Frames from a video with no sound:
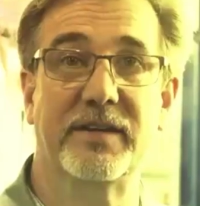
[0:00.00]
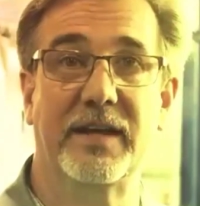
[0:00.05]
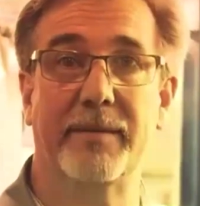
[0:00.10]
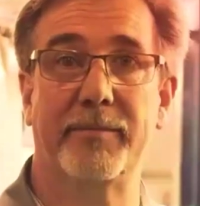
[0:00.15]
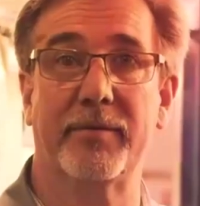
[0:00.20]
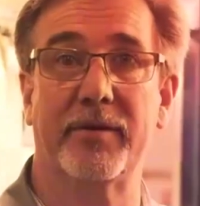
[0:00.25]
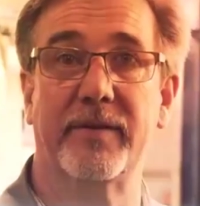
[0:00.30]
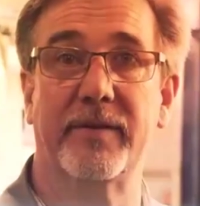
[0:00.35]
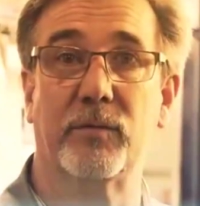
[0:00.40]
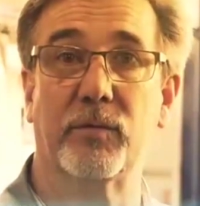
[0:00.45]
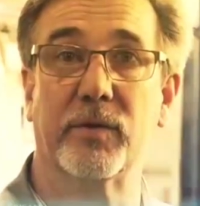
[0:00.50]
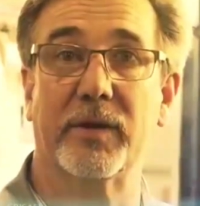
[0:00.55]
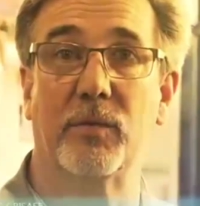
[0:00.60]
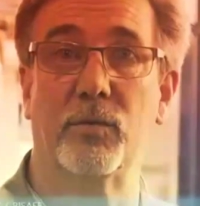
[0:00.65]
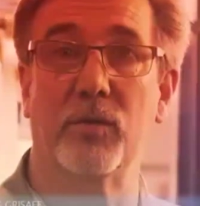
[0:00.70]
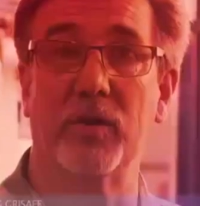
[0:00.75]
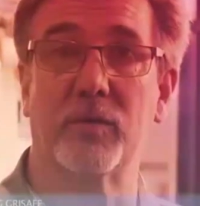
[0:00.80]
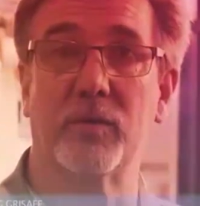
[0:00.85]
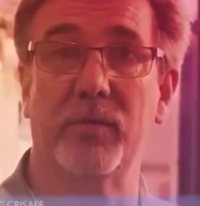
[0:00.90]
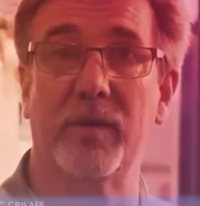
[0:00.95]
dampener that we're going to
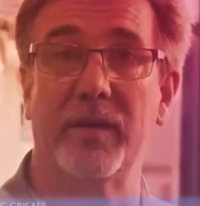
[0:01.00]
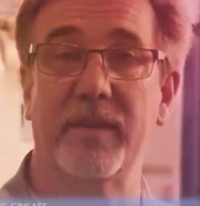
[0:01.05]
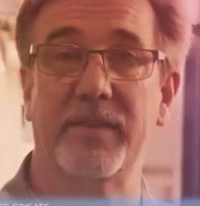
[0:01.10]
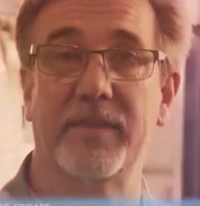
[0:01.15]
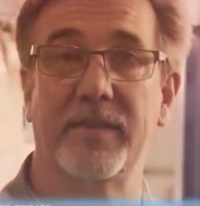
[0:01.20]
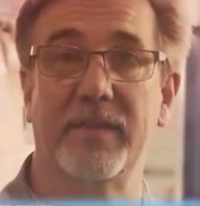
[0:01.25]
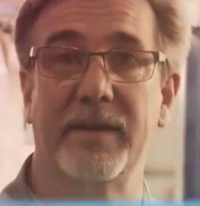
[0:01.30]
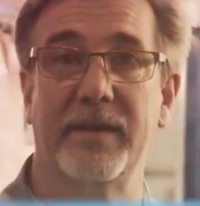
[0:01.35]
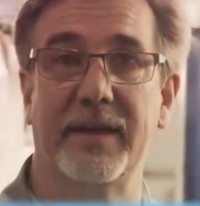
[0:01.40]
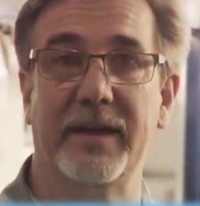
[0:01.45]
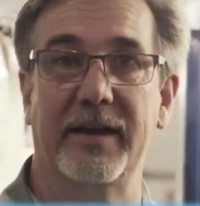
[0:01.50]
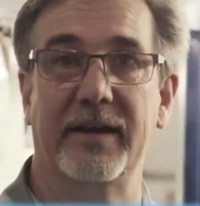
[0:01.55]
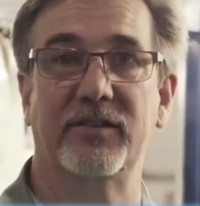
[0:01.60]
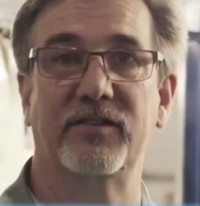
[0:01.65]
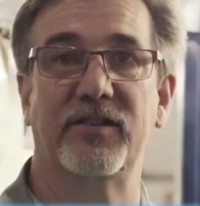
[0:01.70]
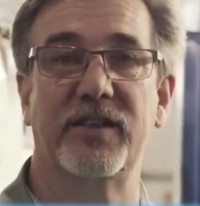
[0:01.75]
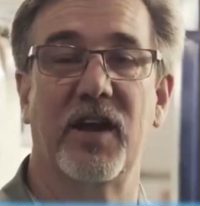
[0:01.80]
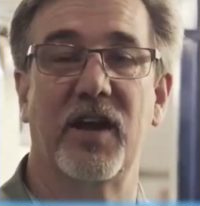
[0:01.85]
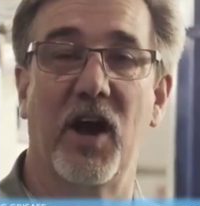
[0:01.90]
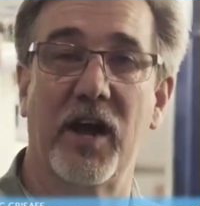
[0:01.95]
work with
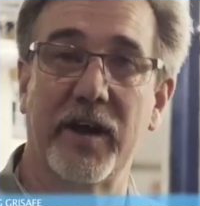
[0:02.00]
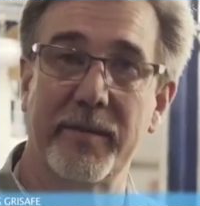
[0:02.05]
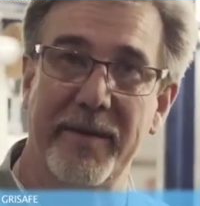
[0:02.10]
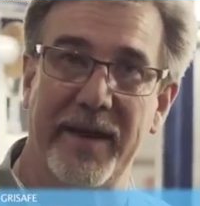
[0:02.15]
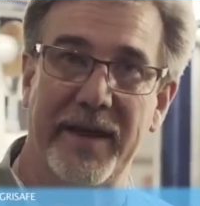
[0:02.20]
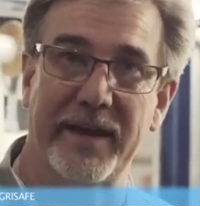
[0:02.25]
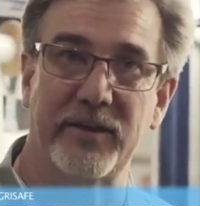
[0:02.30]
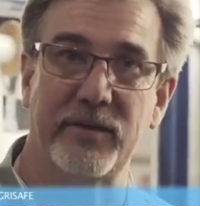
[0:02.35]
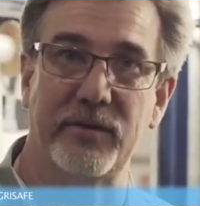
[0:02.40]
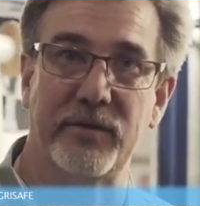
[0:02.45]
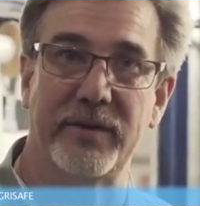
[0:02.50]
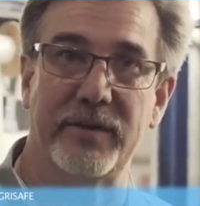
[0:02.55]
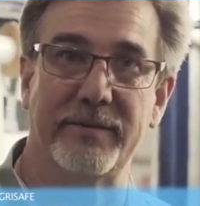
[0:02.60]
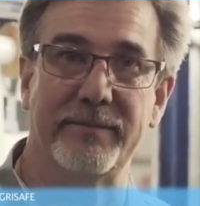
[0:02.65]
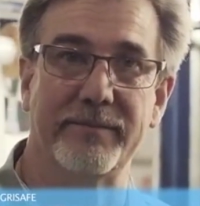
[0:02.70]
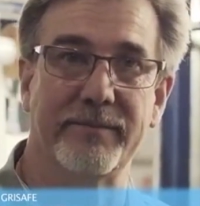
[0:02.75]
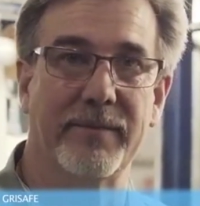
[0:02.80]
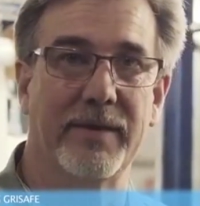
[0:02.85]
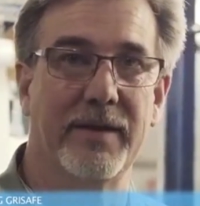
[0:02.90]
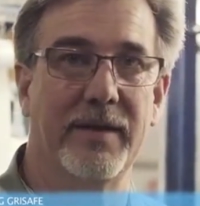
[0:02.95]
is the automatic unit.
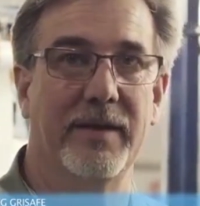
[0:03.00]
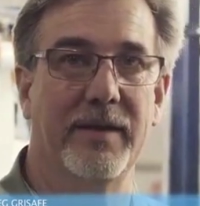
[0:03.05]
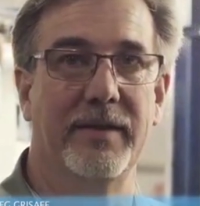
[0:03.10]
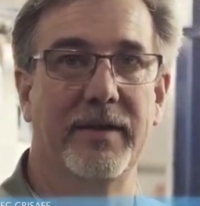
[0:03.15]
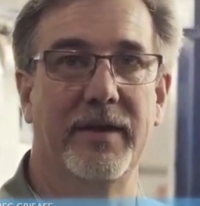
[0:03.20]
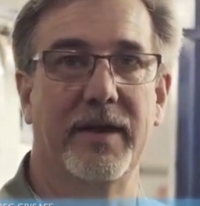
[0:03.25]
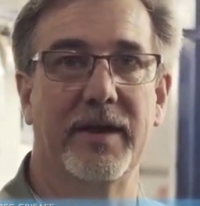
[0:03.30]
The